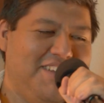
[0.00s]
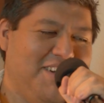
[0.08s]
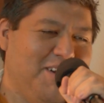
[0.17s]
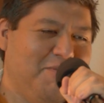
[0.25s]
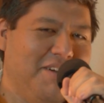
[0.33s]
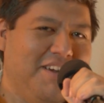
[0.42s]

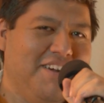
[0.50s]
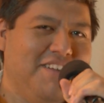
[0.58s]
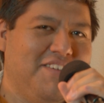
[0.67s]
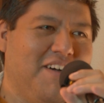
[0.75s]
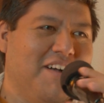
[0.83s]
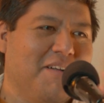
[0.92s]
we're here
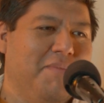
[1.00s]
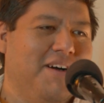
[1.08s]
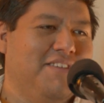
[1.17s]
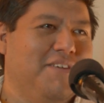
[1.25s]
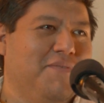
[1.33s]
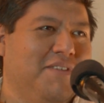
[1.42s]
to talk
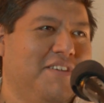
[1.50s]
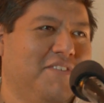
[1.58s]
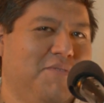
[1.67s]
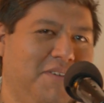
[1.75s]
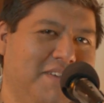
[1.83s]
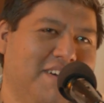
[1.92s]
about different
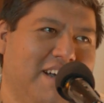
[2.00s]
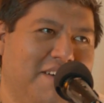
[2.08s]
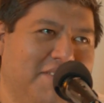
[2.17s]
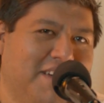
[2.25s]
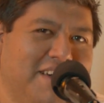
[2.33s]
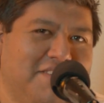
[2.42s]
things. We do not
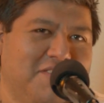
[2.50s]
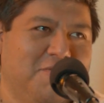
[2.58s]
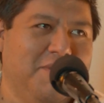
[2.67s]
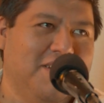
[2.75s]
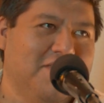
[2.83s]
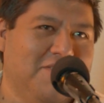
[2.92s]
have a guest
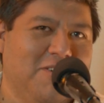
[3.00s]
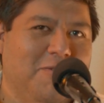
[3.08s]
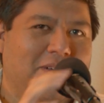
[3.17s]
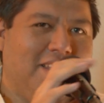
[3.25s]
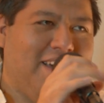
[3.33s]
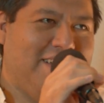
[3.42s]
this week because no
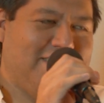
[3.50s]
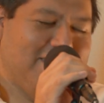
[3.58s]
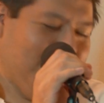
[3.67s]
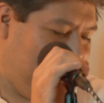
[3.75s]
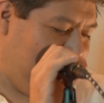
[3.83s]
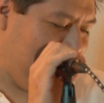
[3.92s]
one likes
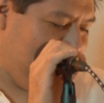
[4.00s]
us.